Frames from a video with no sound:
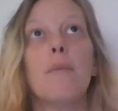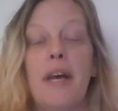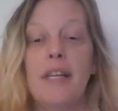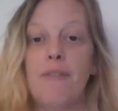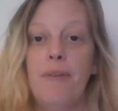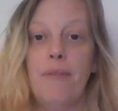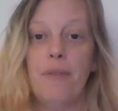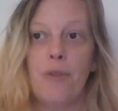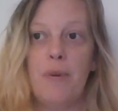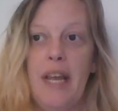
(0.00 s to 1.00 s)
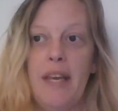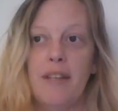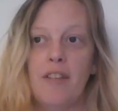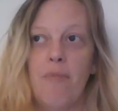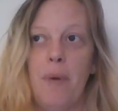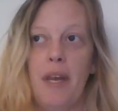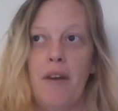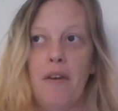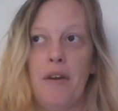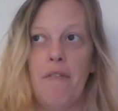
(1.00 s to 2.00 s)
Past 3 days have
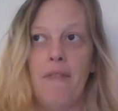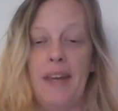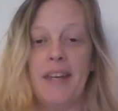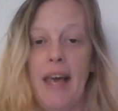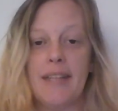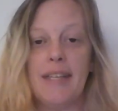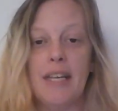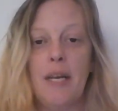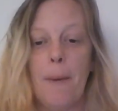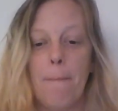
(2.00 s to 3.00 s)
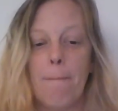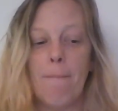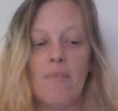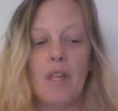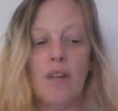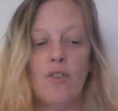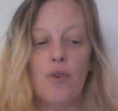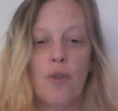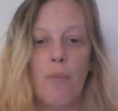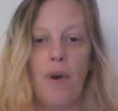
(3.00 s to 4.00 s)
been fantastic,
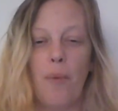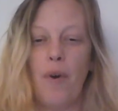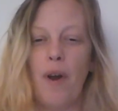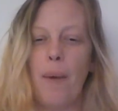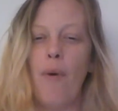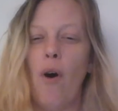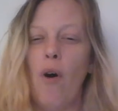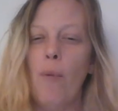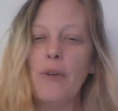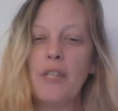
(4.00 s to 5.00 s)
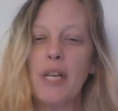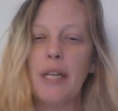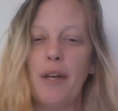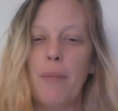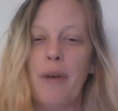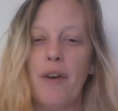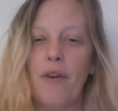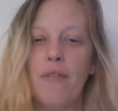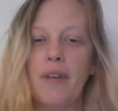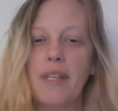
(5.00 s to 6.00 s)
to the point where I'm almost a little bit
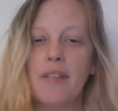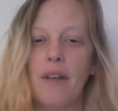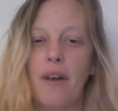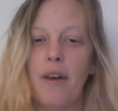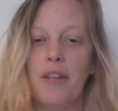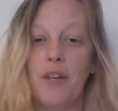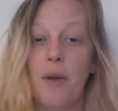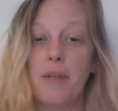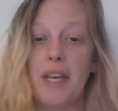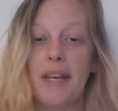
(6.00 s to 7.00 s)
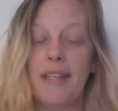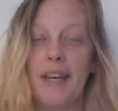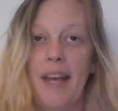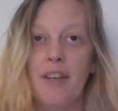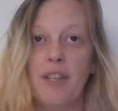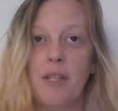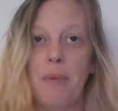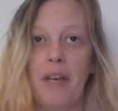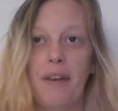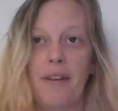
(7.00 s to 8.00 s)
nervous to dose again today, just
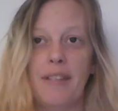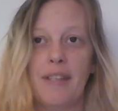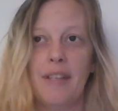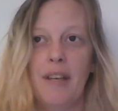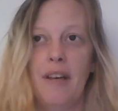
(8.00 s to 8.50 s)
because